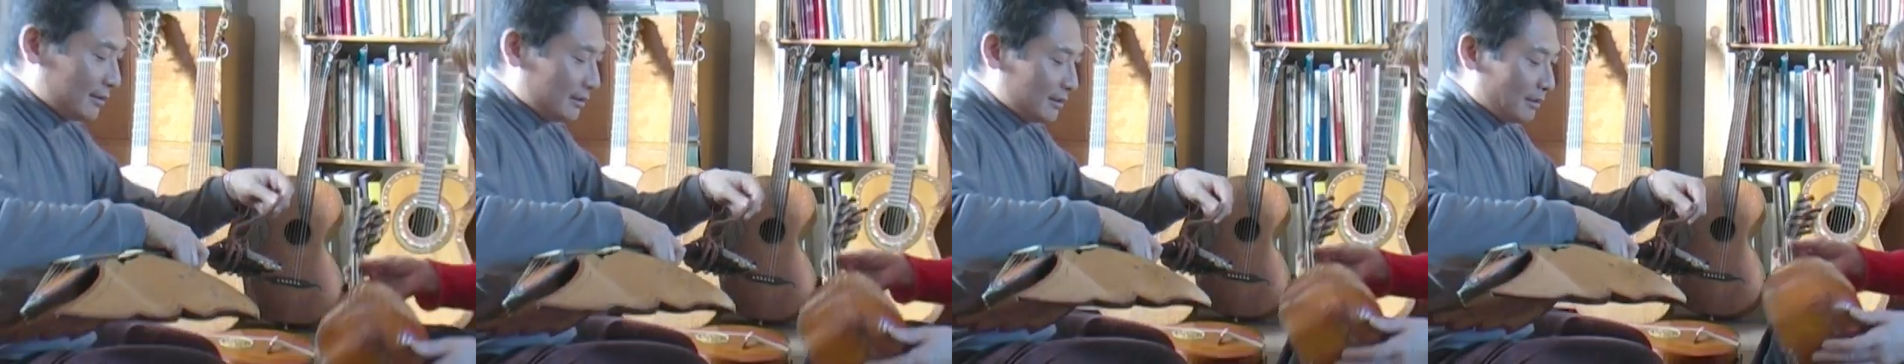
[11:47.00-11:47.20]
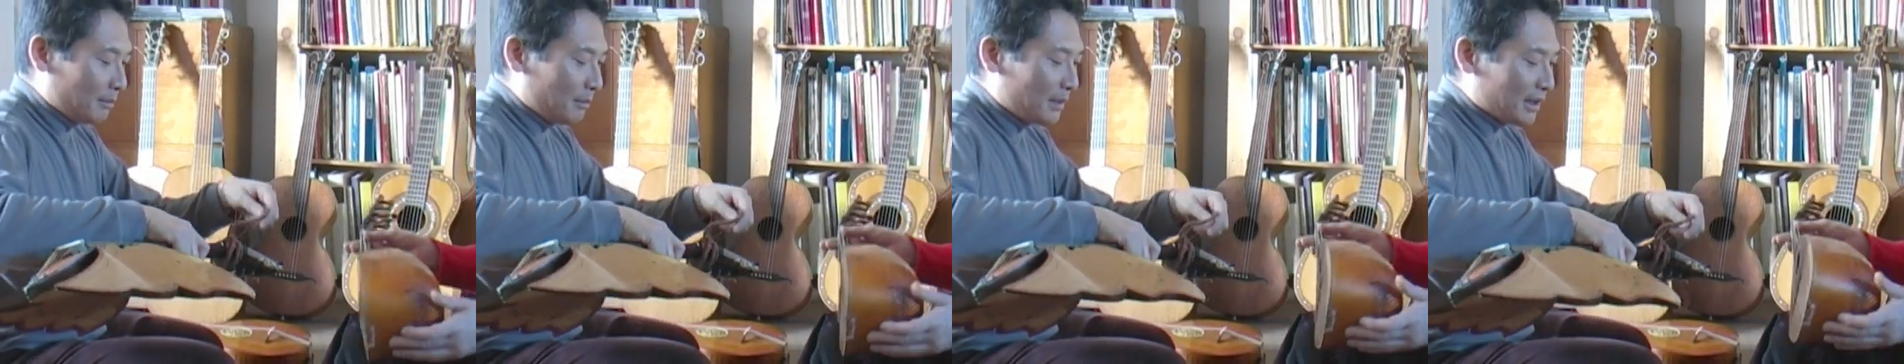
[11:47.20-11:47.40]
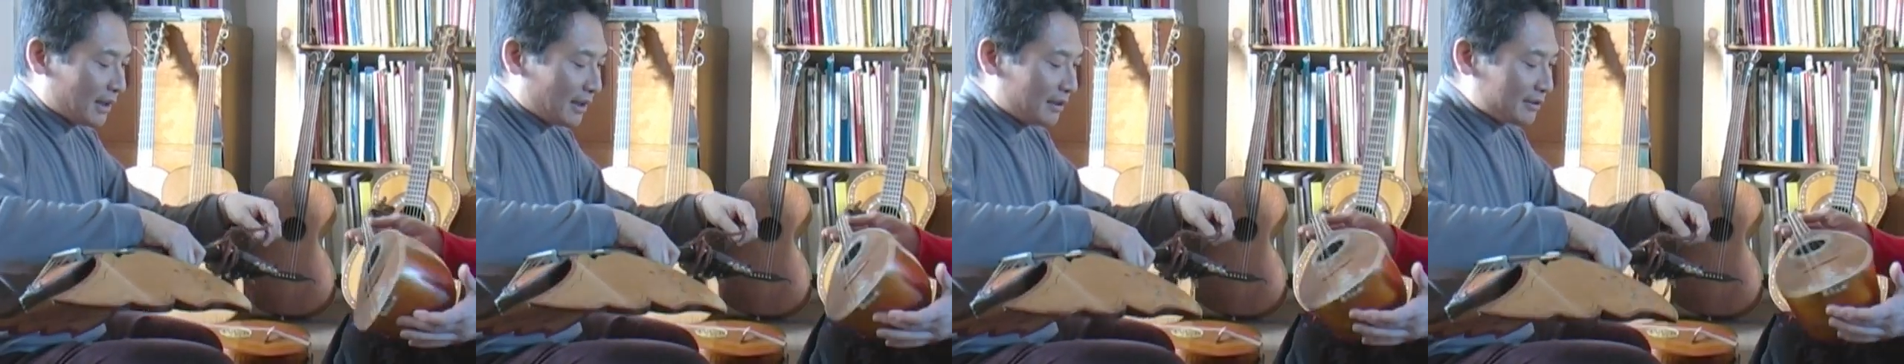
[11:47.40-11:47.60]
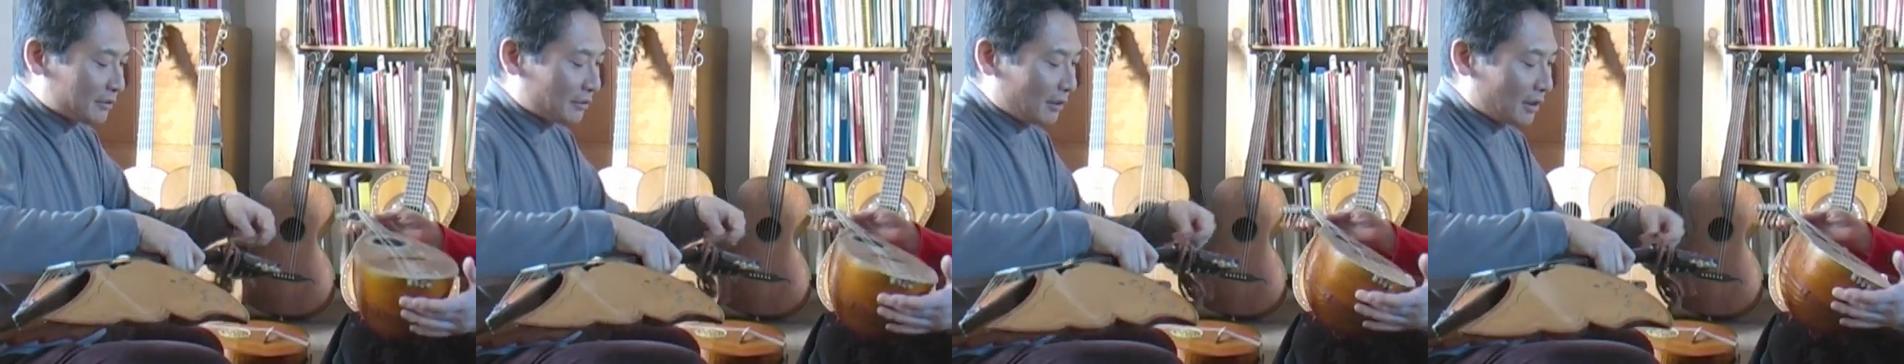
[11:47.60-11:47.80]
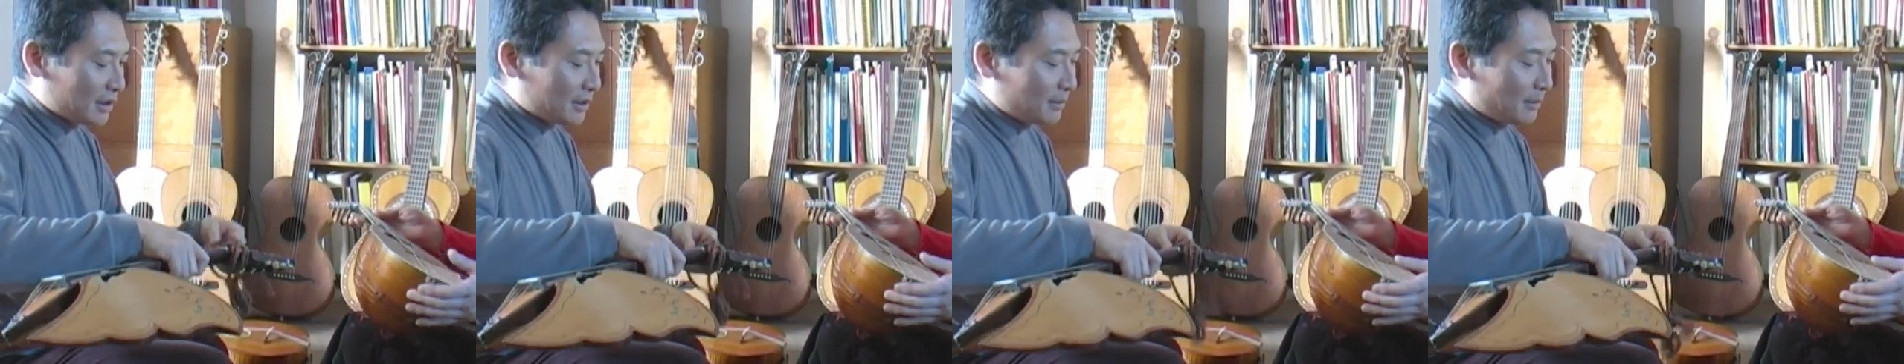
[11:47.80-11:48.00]
metal
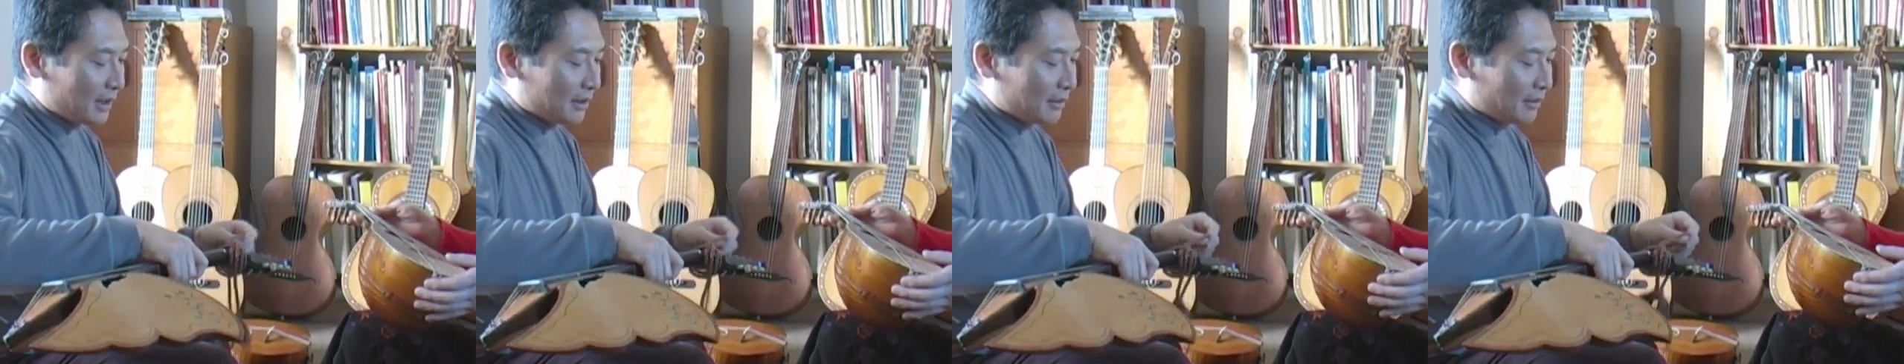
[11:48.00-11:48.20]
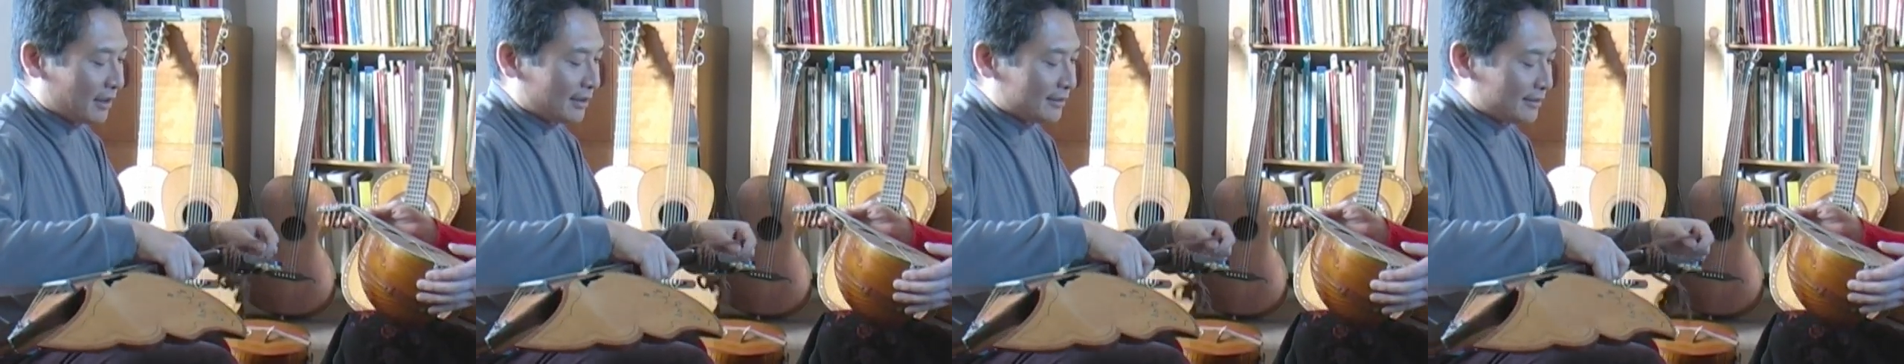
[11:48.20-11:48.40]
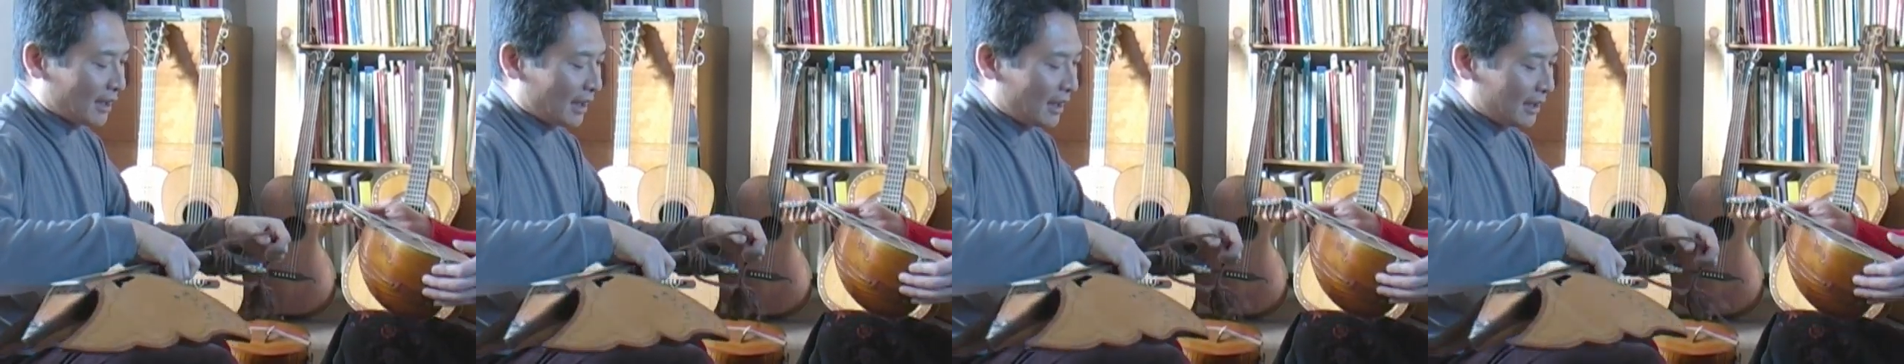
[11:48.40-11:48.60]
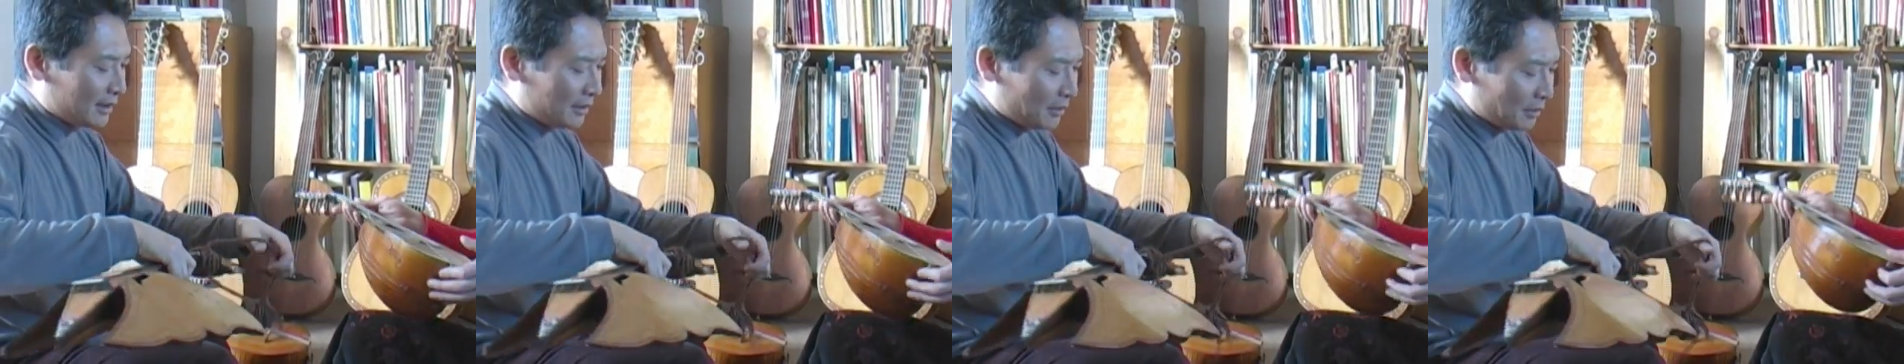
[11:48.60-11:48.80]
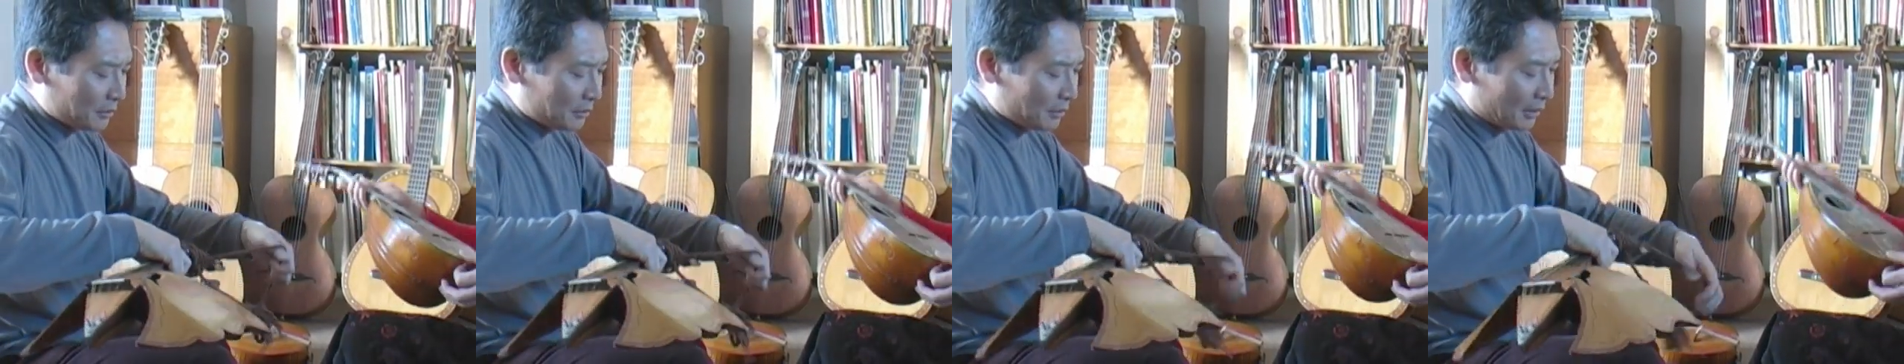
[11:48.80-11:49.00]
strung mandolins I
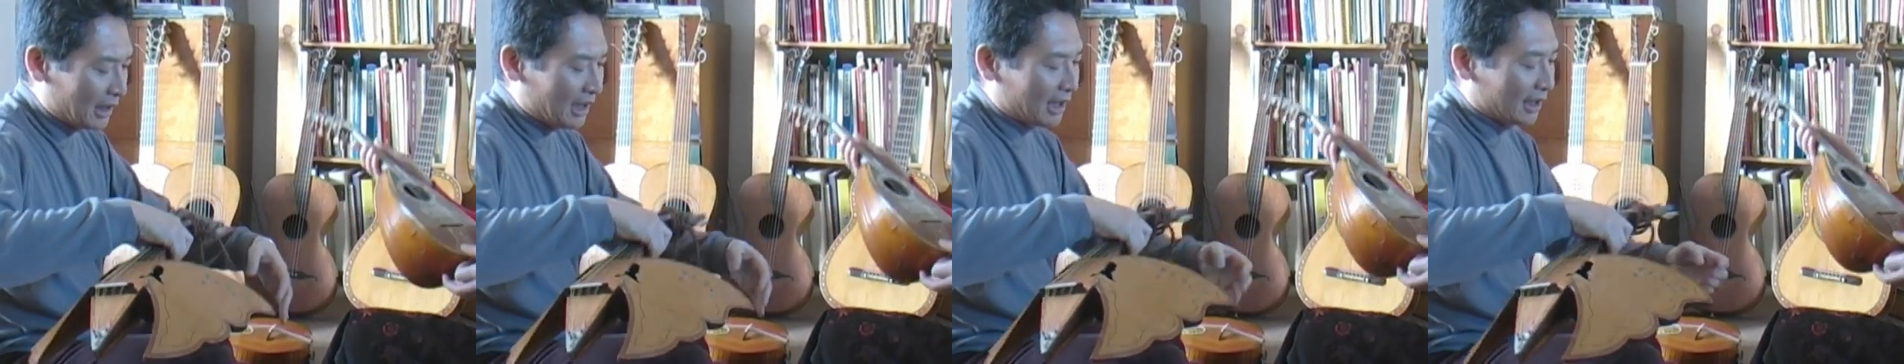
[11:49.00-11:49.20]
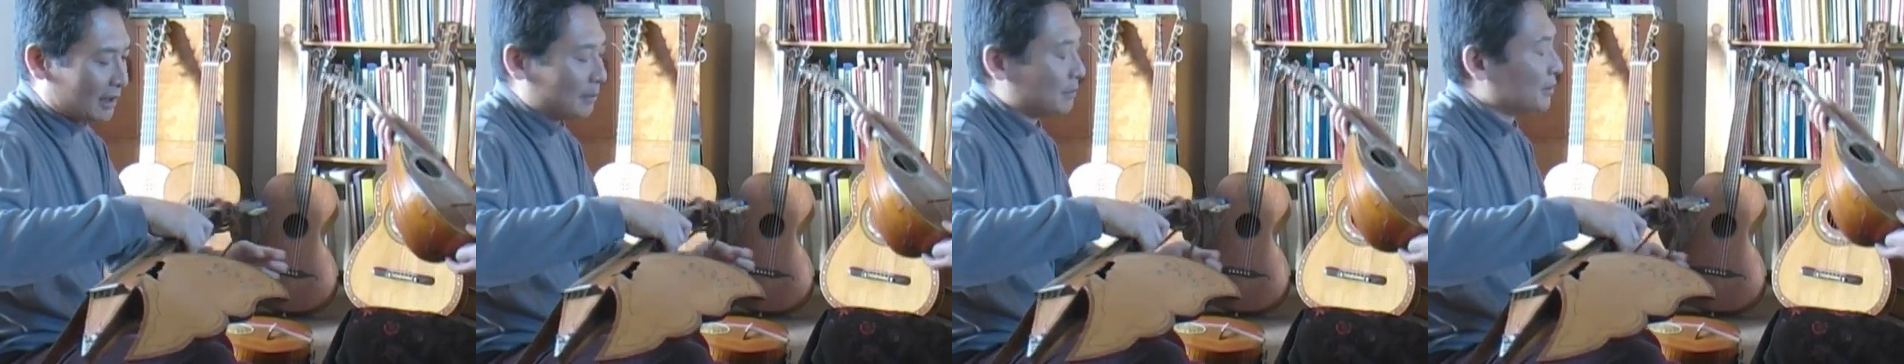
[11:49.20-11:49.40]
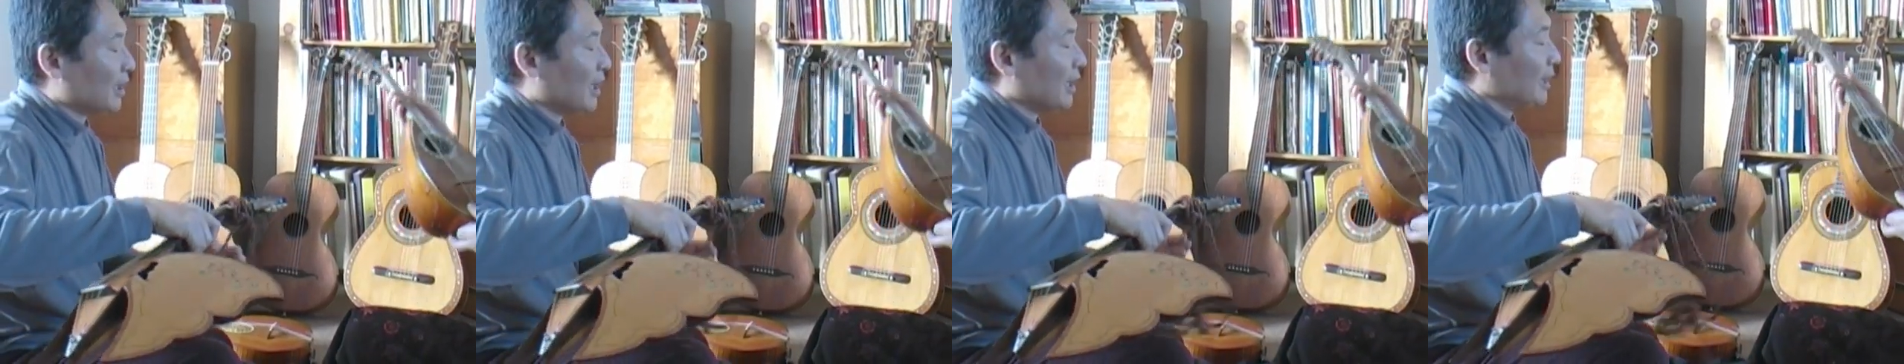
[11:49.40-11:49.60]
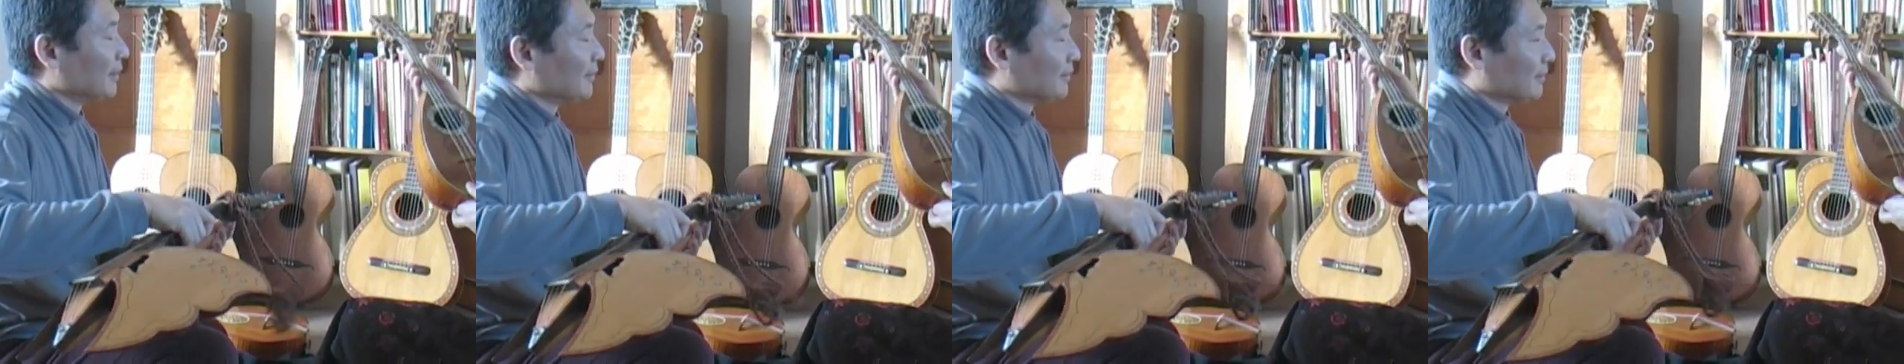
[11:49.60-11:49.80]
don't really play.